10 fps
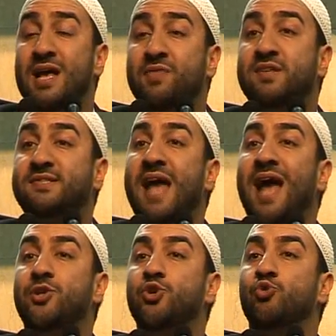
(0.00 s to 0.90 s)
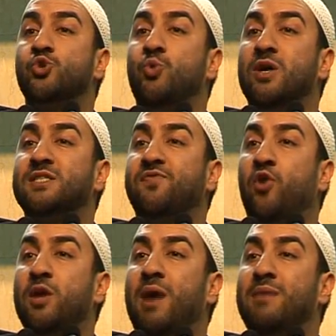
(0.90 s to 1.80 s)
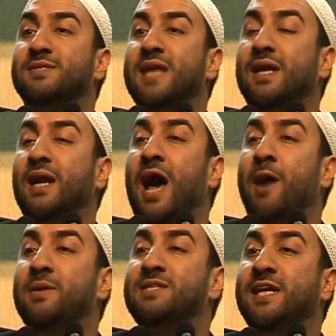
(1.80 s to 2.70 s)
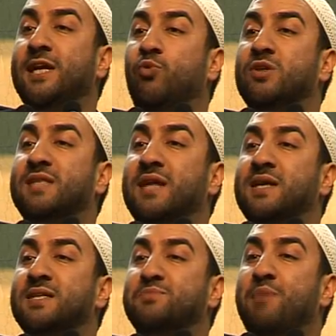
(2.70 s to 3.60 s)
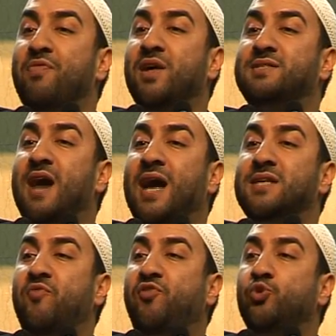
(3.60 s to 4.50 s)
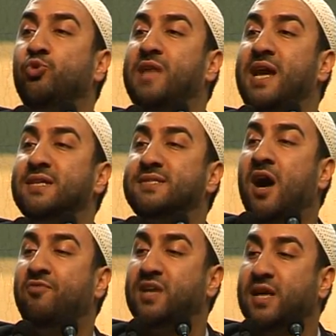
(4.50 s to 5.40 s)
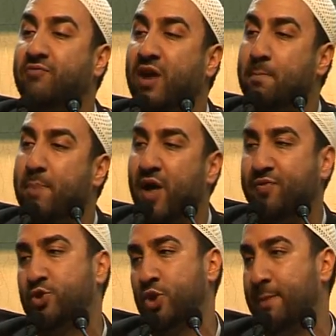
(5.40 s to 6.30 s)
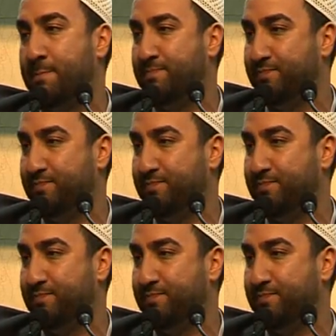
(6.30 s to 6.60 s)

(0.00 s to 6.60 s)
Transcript: The sad news was for Imam Zainul Abideen was that his mother died a few days after giving birth to him.